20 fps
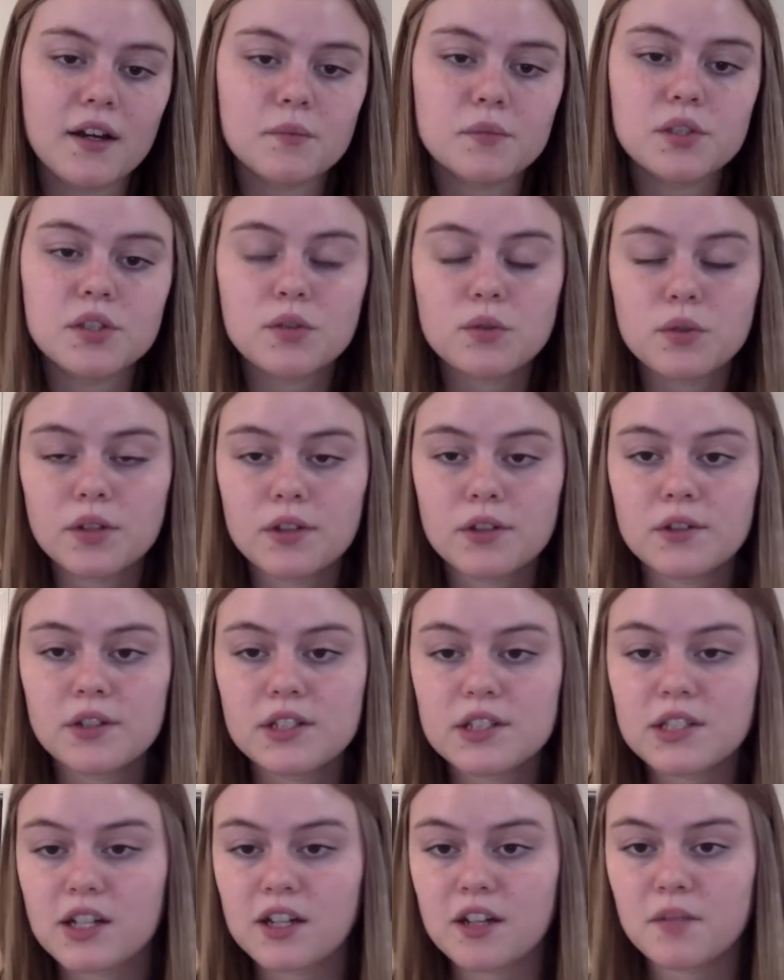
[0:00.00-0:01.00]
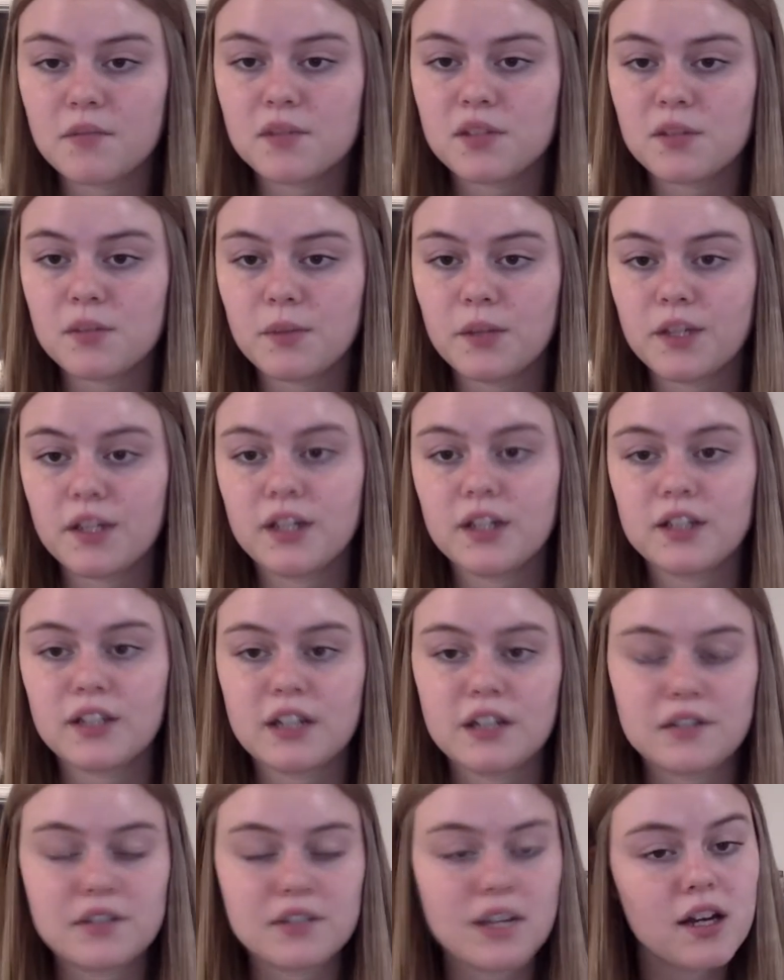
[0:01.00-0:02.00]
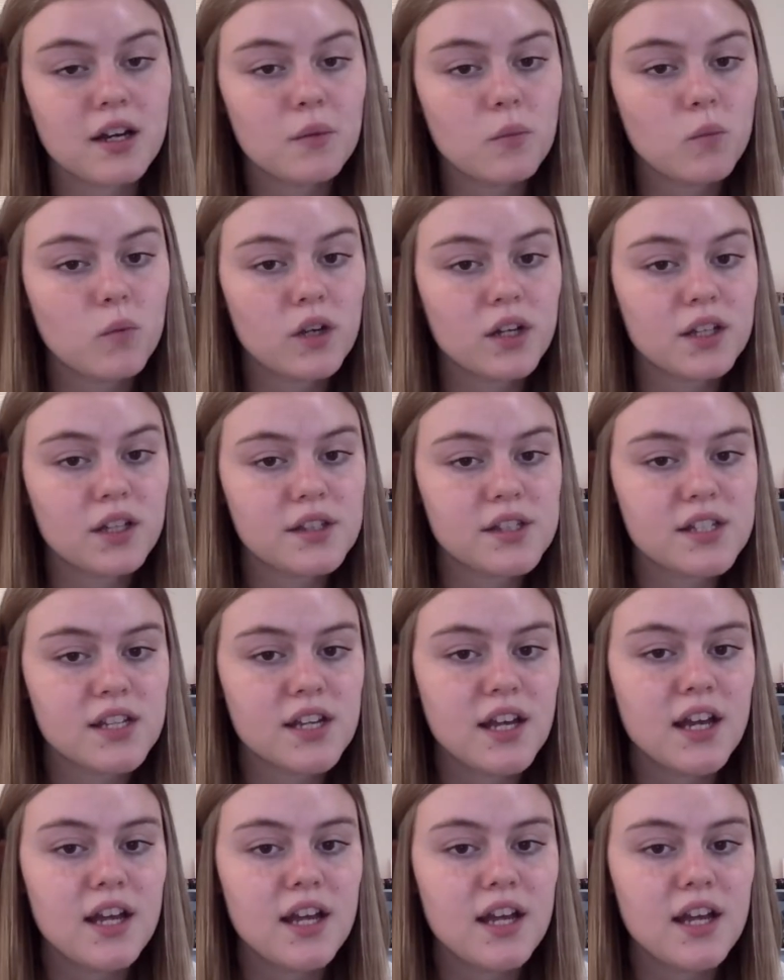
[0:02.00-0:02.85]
2 or 3 times, depending on how time went,